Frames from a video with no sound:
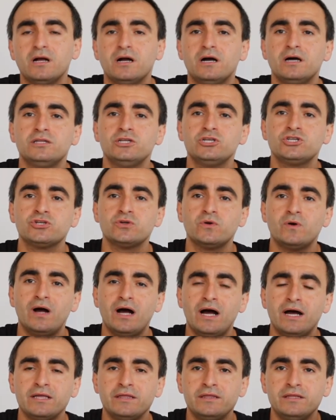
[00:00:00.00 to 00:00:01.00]
Additional
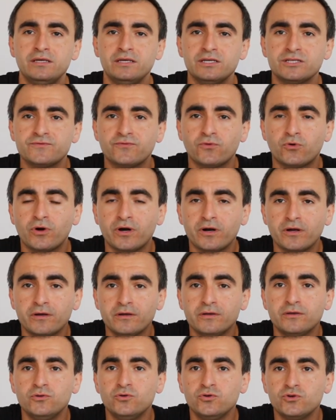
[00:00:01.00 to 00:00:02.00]
ideas for
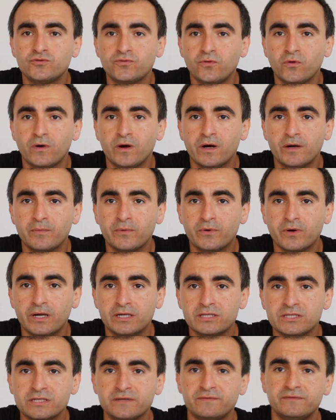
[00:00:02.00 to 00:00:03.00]
useful
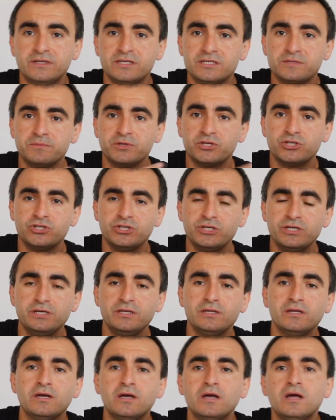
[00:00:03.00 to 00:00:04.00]
upgrades of this
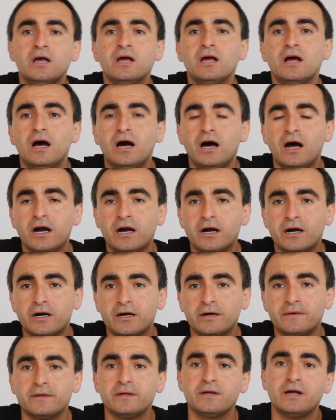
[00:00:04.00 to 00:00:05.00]
machine
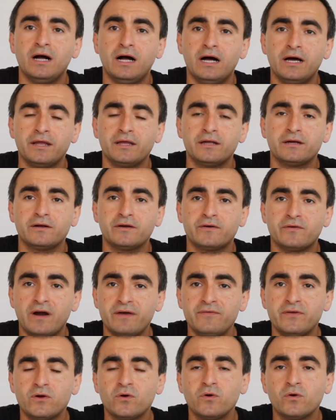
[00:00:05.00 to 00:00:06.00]
are adding a
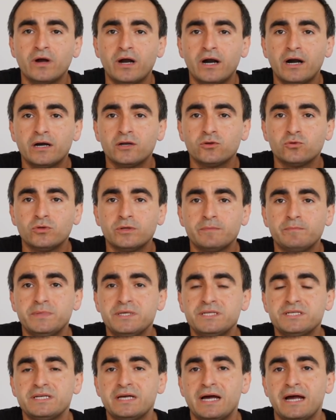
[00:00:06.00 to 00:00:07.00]
graphical card to the P
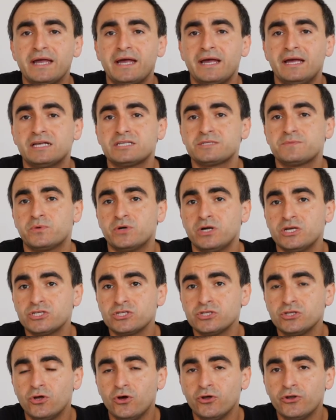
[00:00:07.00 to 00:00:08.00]
C I Express
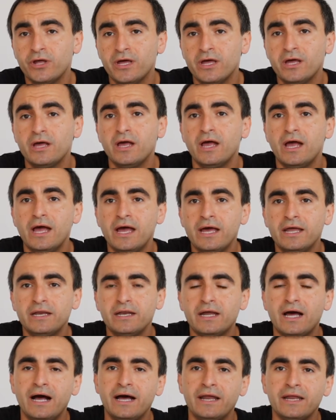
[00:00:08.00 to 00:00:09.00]
slot and
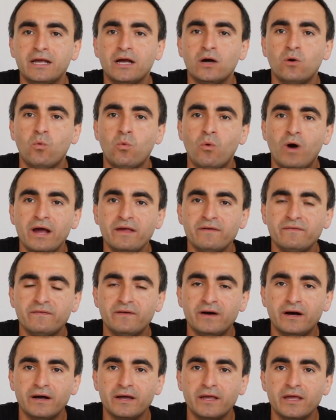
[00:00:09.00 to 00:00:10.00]
adding a
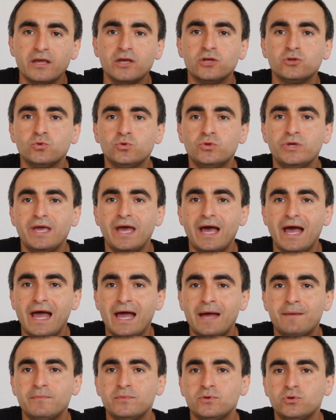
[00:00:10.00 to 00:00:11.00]
Wi-Fi to the
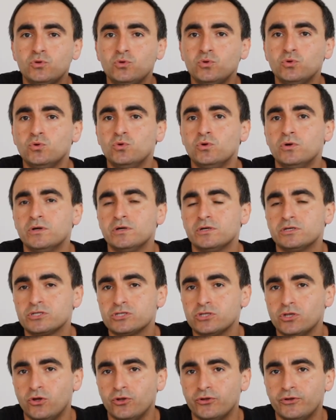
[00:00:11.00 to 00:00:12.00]
M dot two
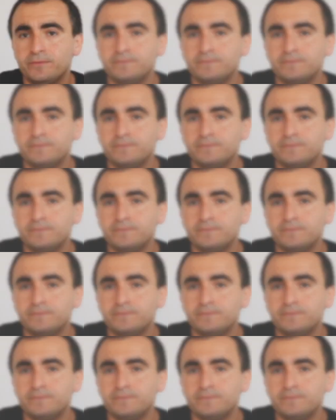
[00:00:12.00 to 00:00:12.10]
slot.